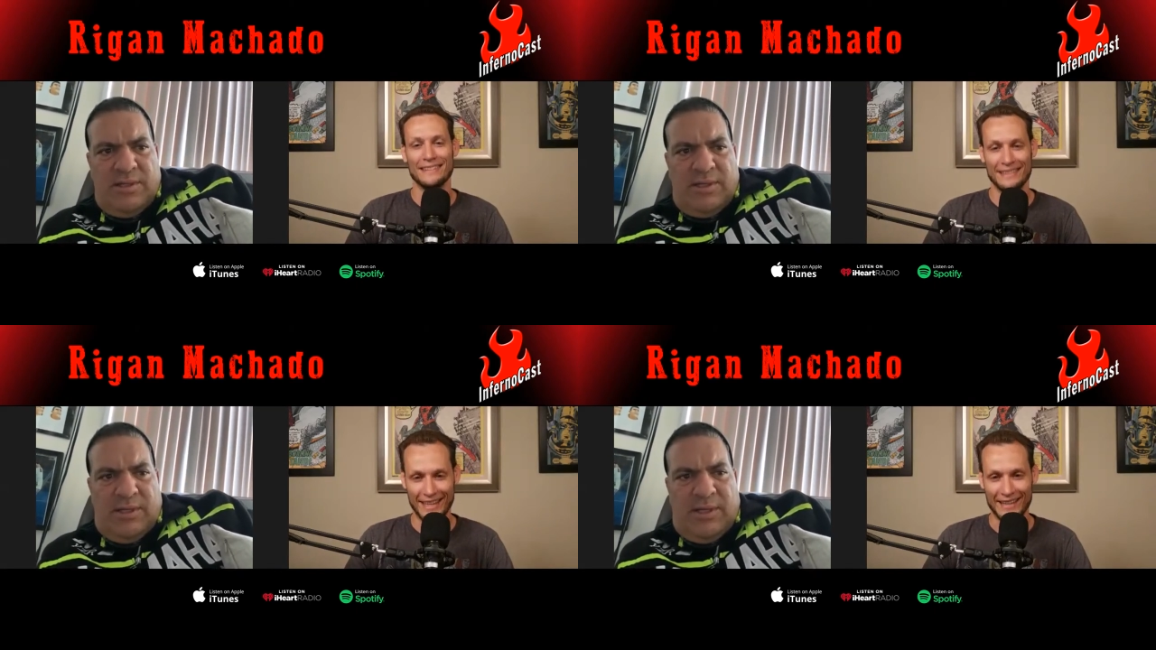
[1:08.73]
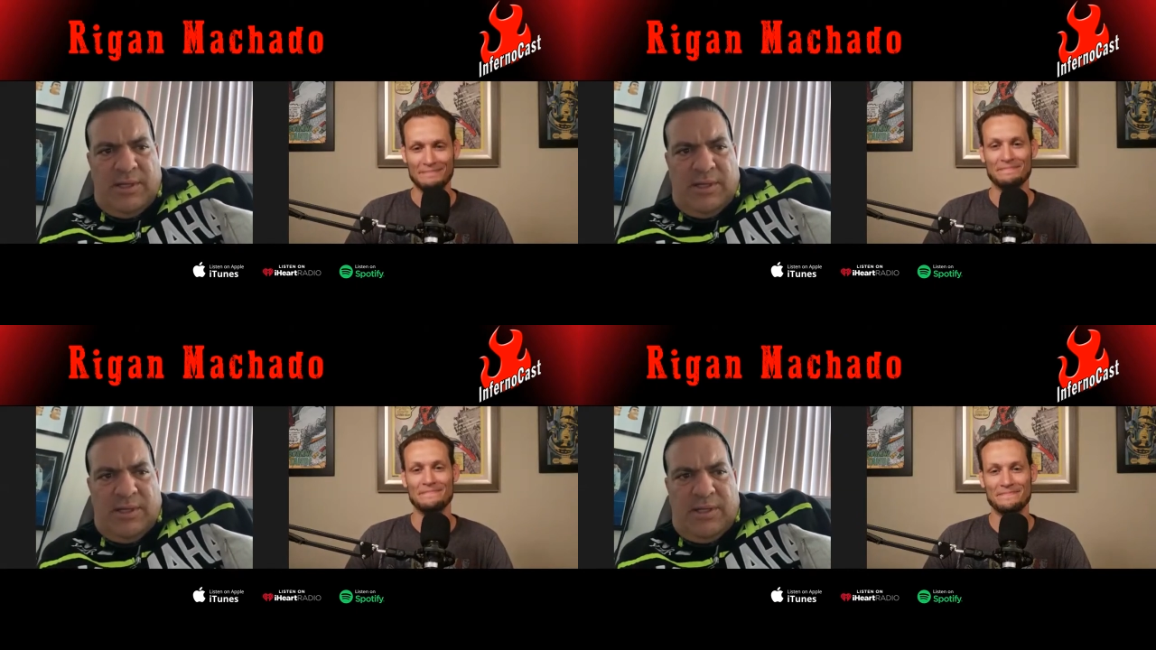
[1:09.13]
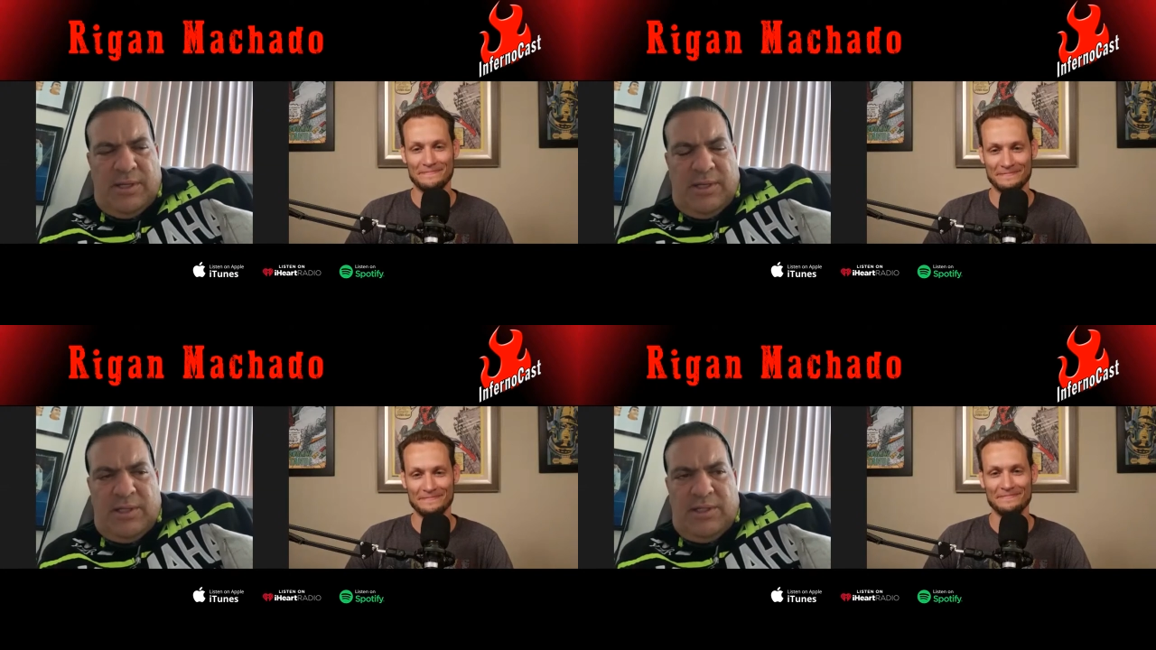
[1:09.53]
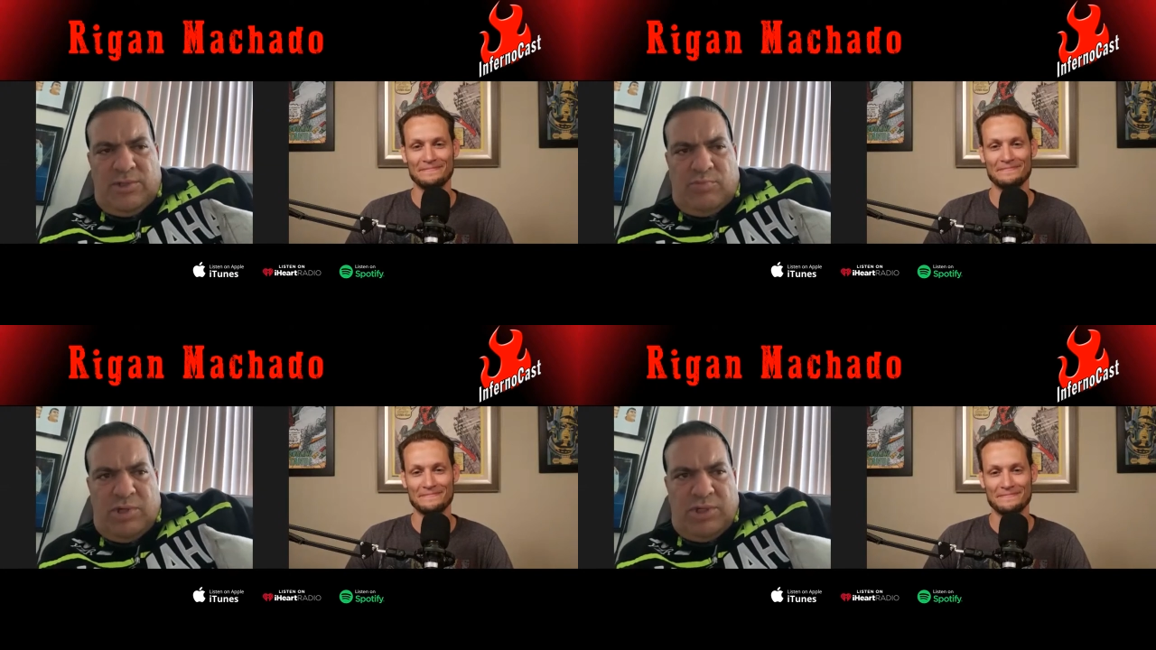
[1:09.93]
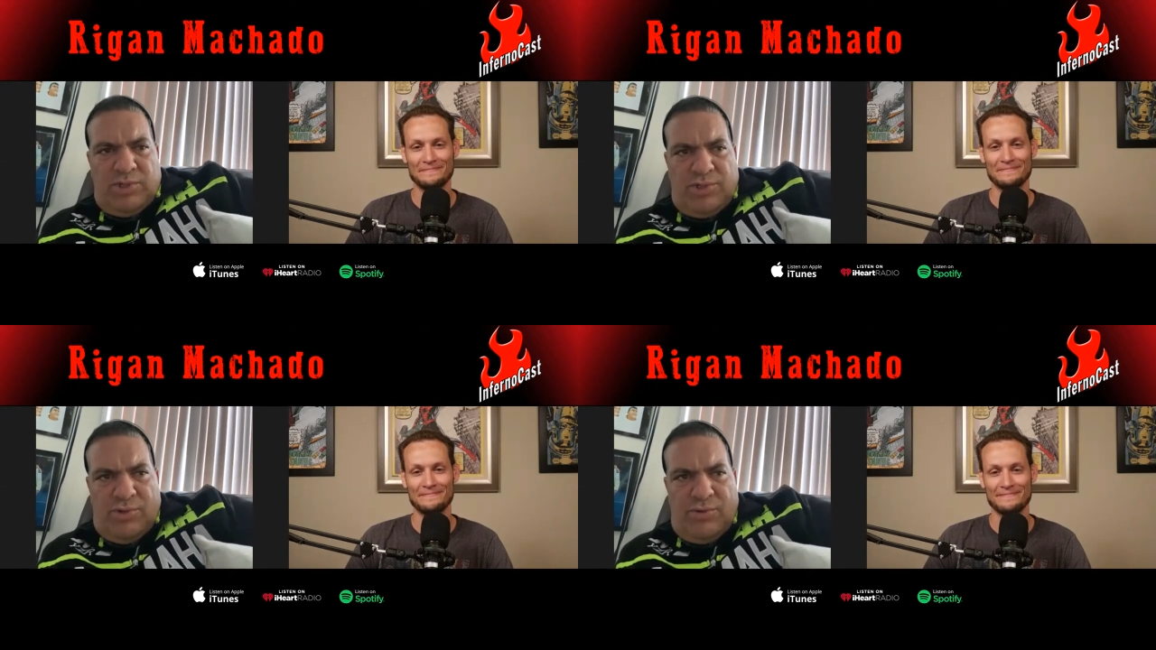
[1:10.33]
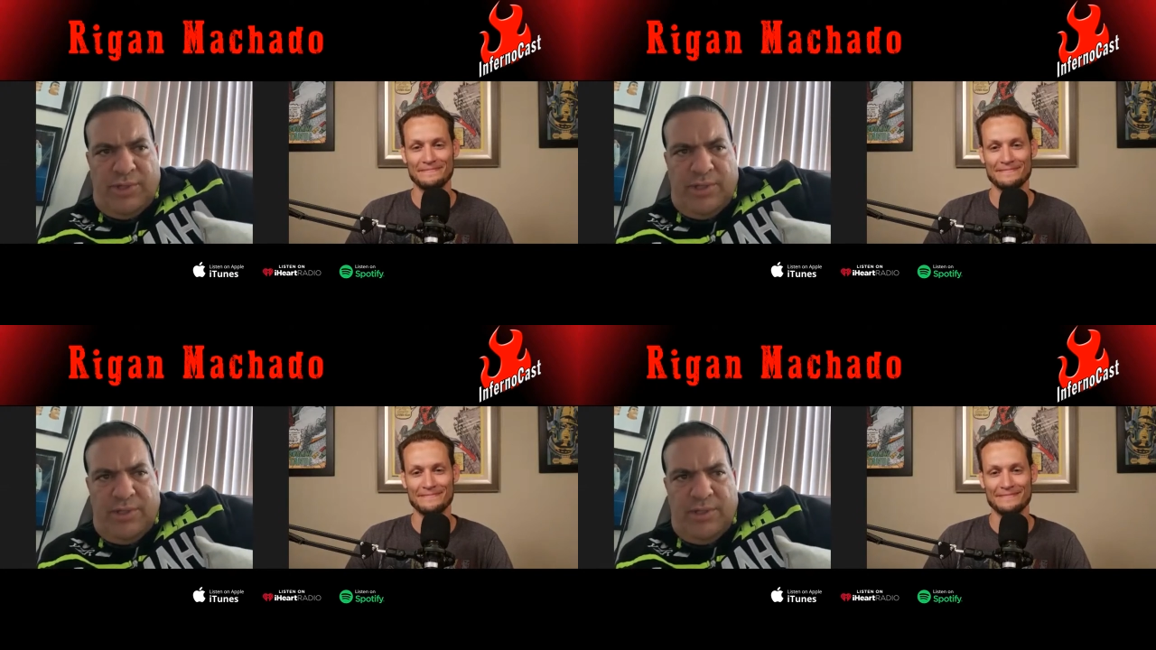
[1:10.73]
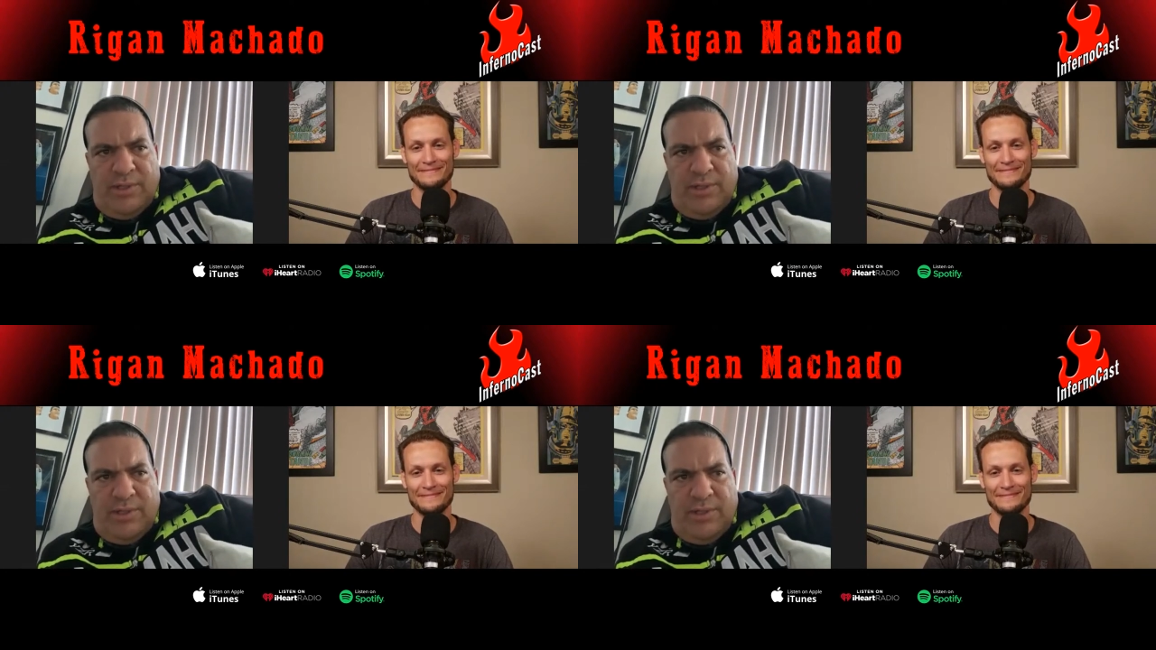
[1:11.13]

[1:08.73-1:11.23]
Speaker 1: and yeah. he and his brother Joey.